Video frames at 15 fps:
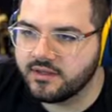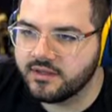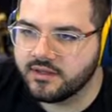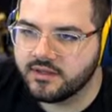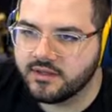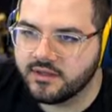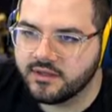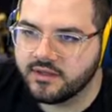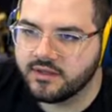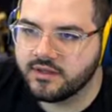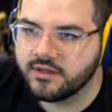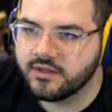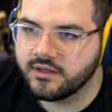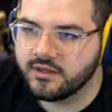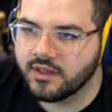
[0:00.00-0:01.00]
Yeah.
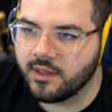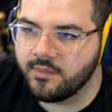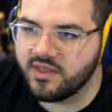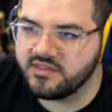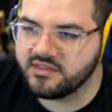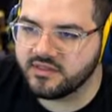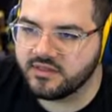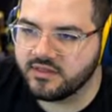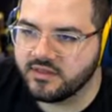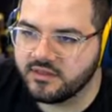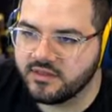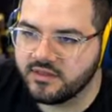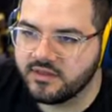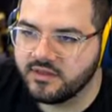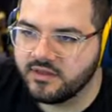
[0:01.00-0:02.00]
I missed.
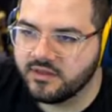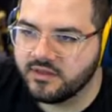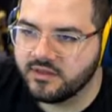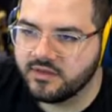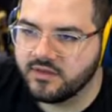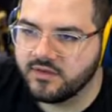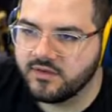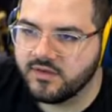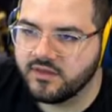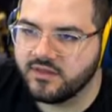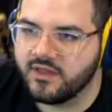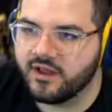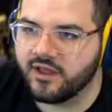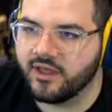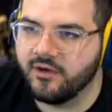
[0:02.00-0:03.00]

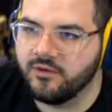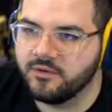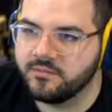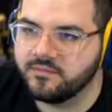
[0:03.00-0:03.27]
There you go.